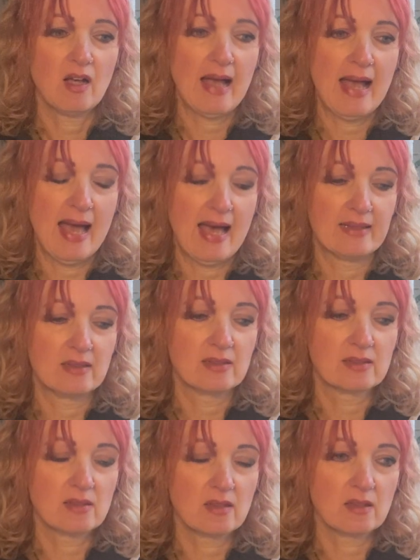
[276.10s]

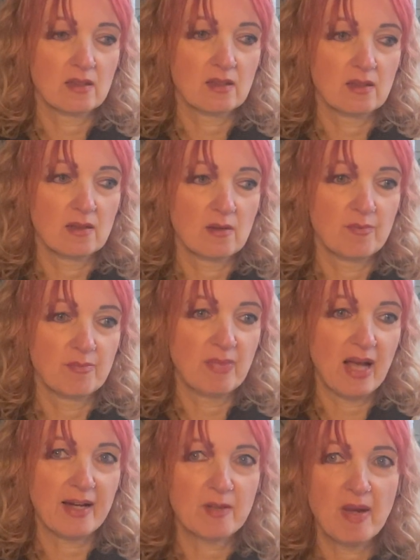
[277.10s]
and
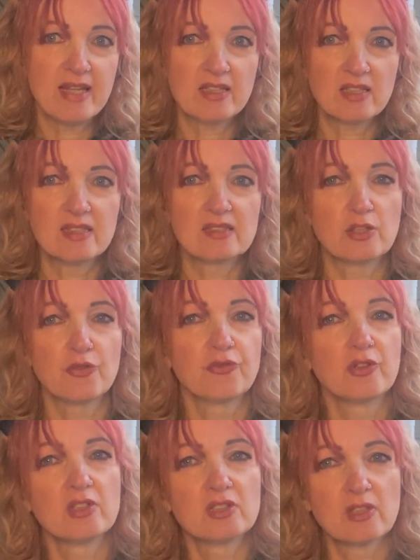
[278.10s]
bag making is
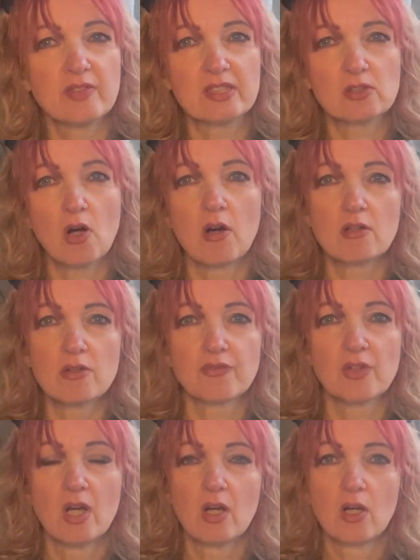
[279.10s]
different to this kind of
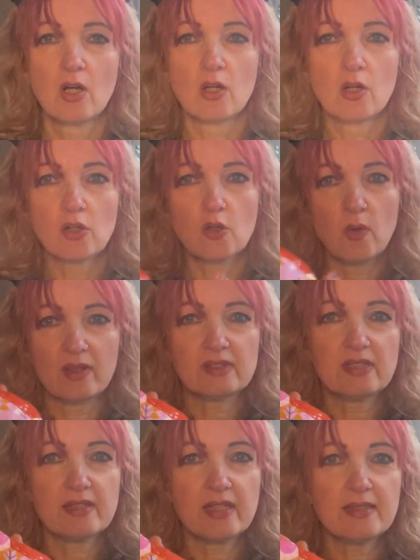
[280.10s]

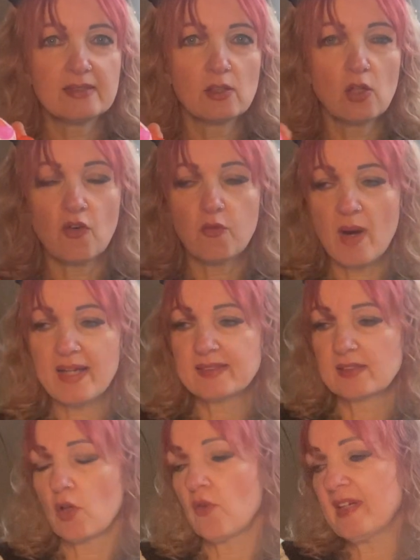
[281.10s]
quilty things in a lot of ways.
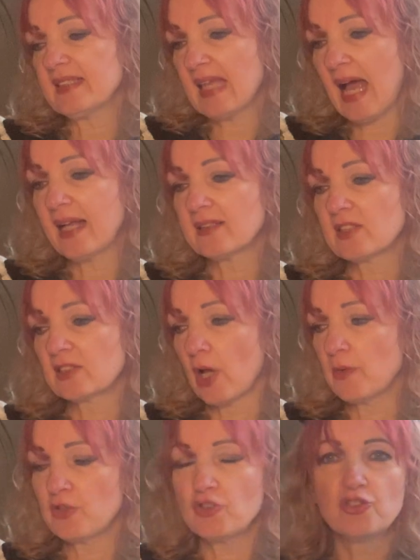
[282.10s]
A lot of it is hand
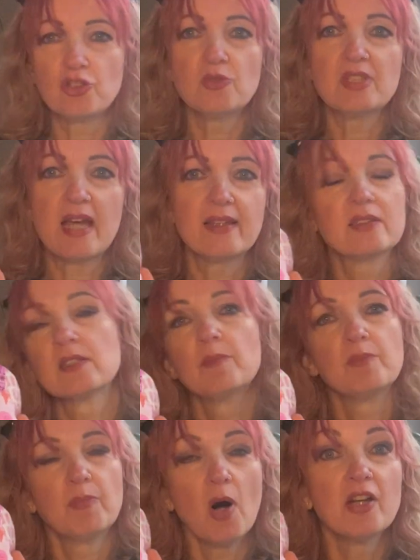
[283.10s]
sewn, and you do tend to
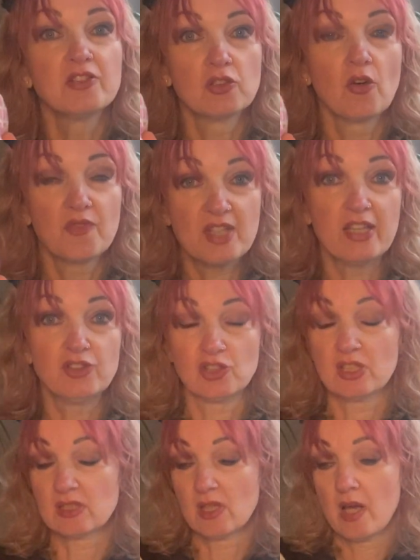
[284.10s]
bind a lot of the edges,